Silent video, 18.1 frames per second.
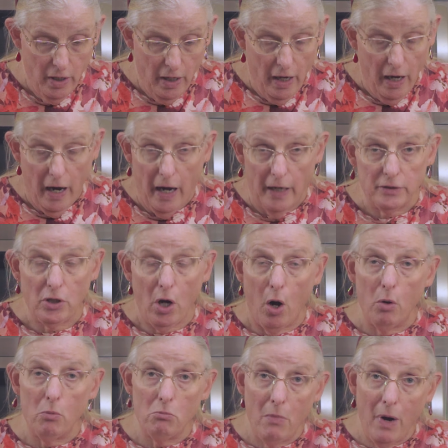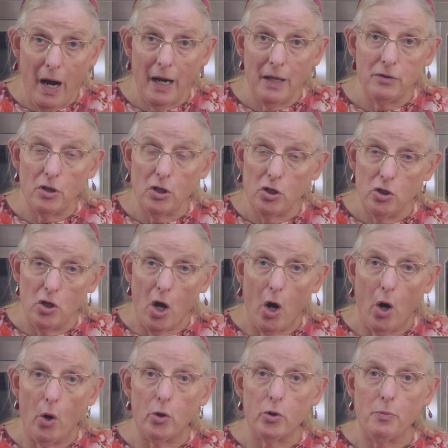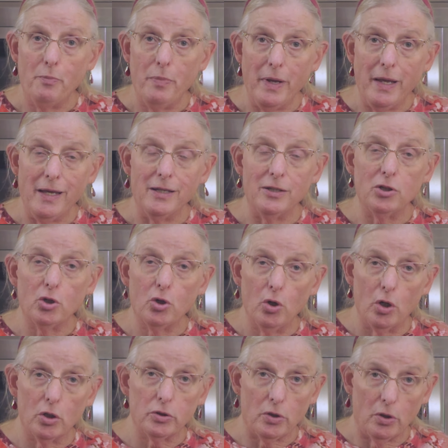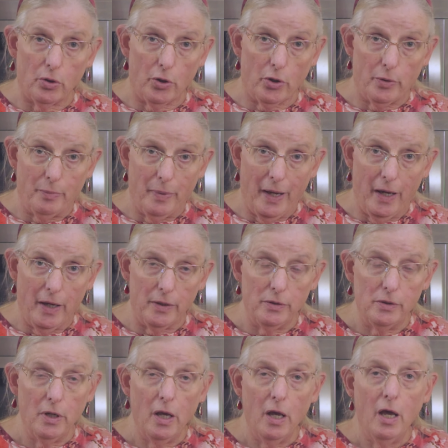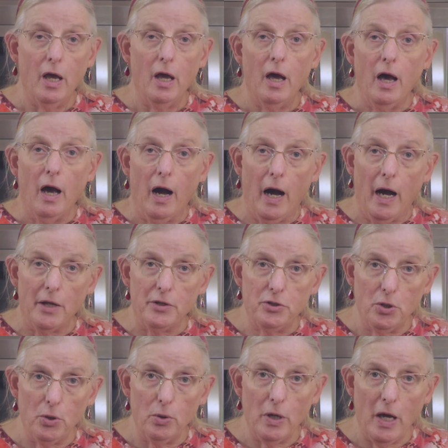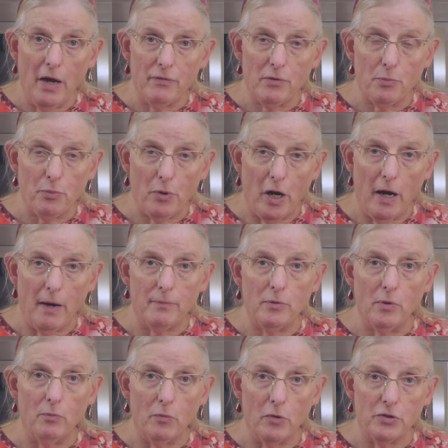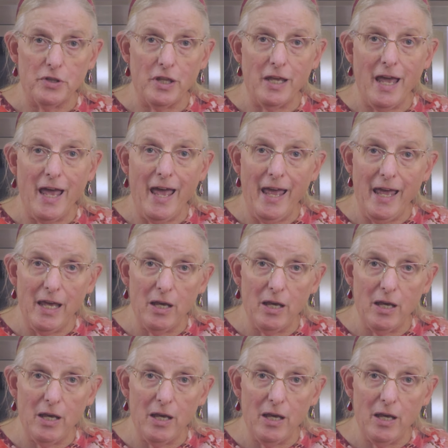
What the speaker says: I don't mind the yolk being cooked a little bit. I do have a problem with the egg